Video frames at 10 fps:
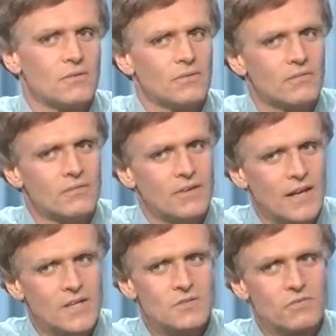which
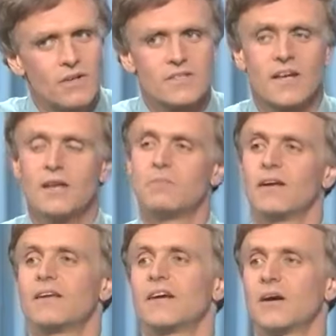has a
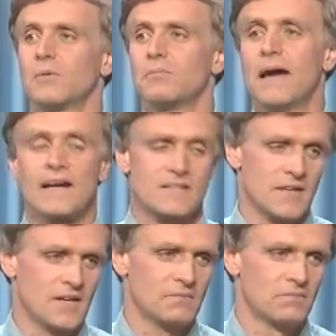nice front
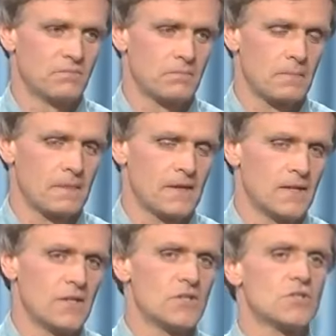side but a terrible back
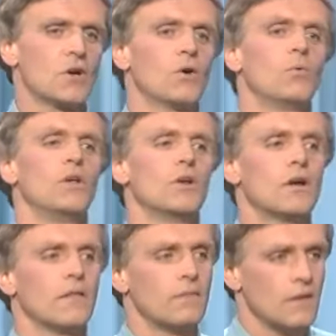side.
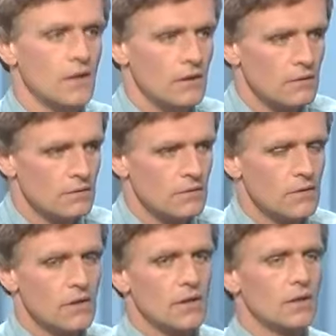So we
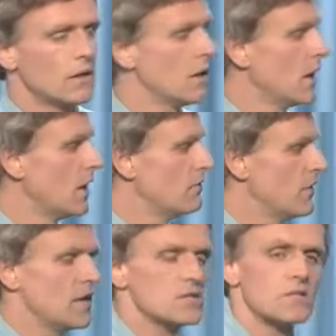look at the
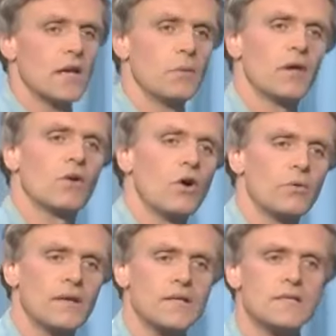
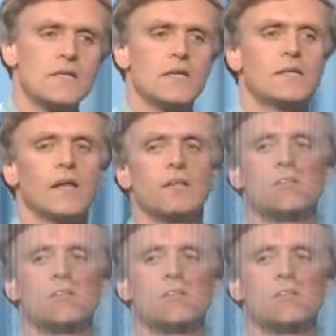face and we can